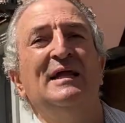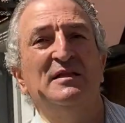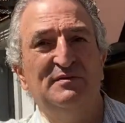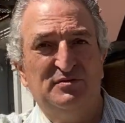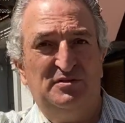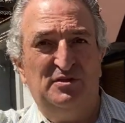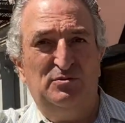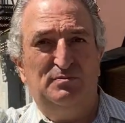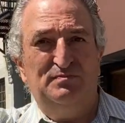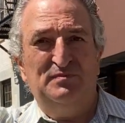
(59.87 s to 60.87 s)
level to you.
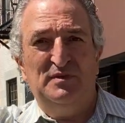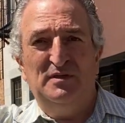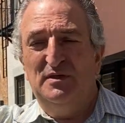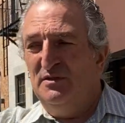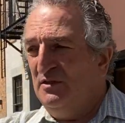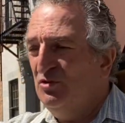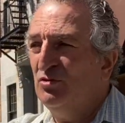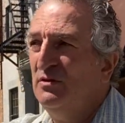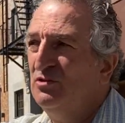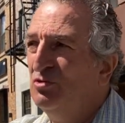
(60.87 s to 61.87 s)

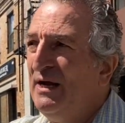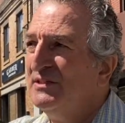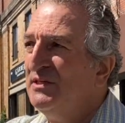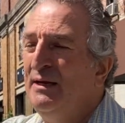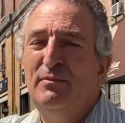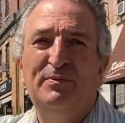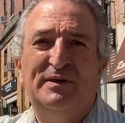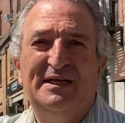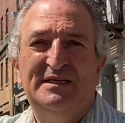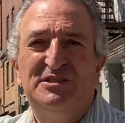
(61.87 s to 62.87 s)
The tracks came up in
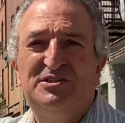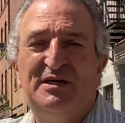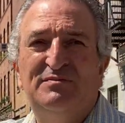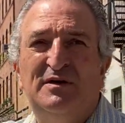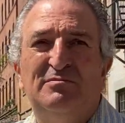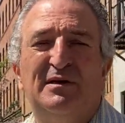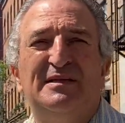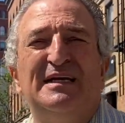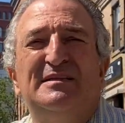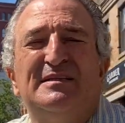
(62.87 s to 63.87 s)
1870. Around the